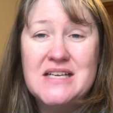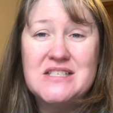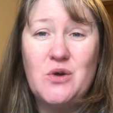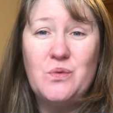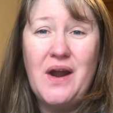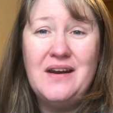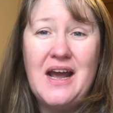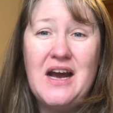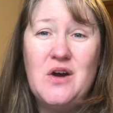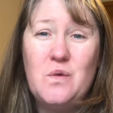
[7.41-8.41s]
So right
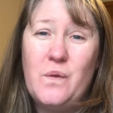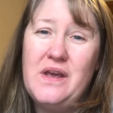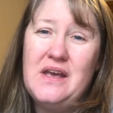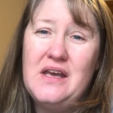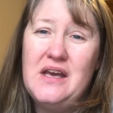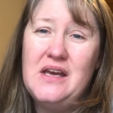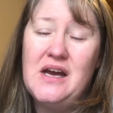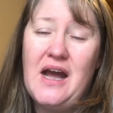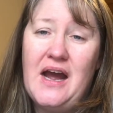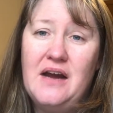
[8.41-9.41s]
now we
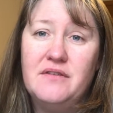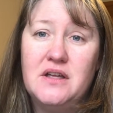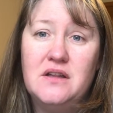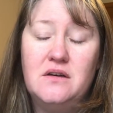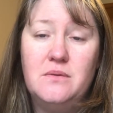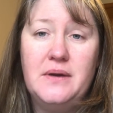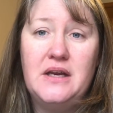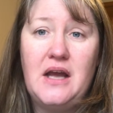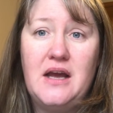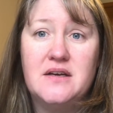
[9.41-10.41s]
have a little
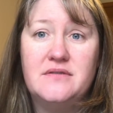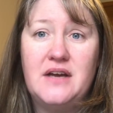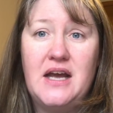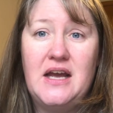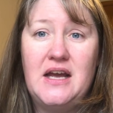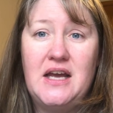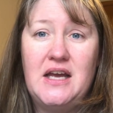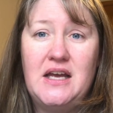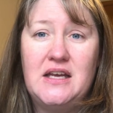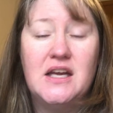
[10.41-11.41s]
bit of
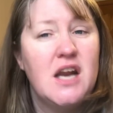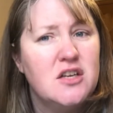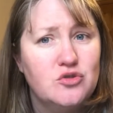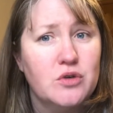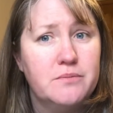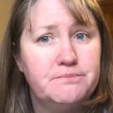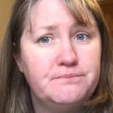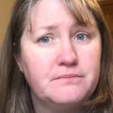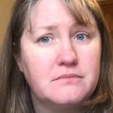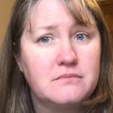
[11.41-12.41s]
a conundrum.